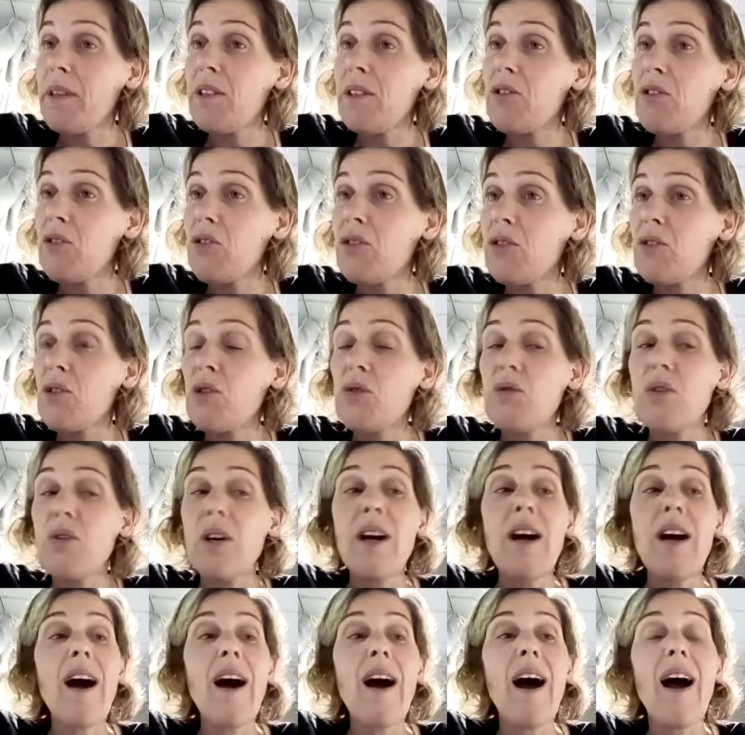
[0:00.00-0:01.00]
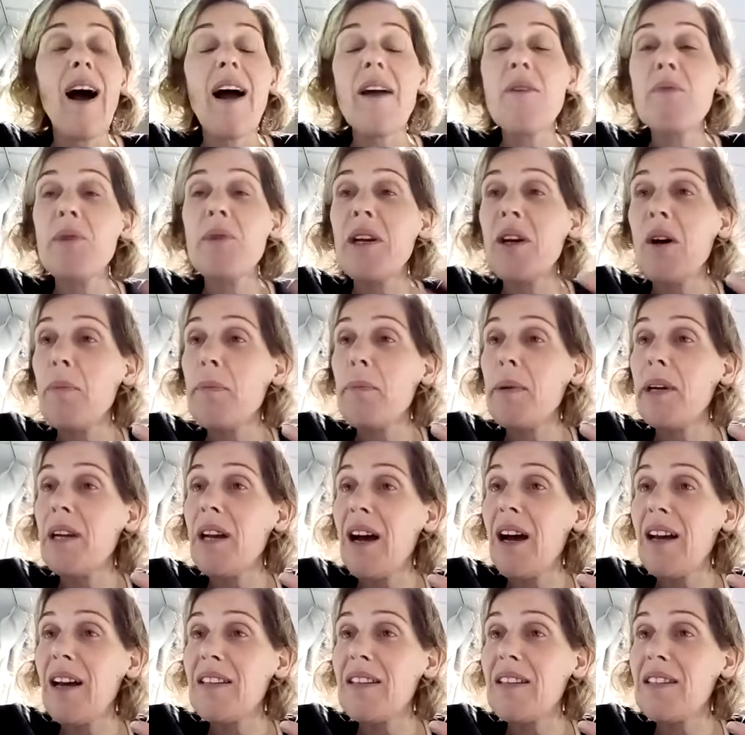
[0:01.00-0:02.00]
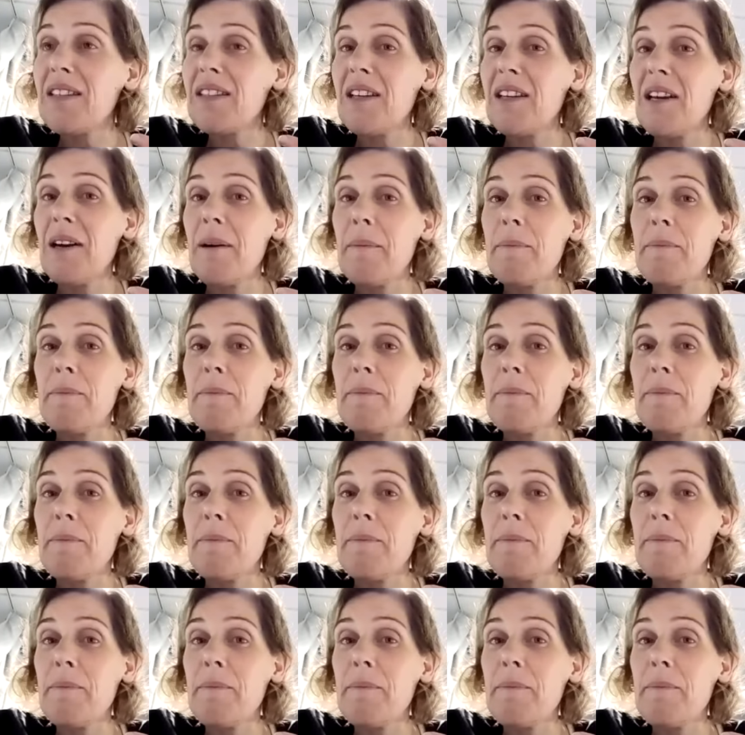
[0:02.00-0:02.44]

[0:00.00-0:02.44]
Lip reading: And you, so I went up and asked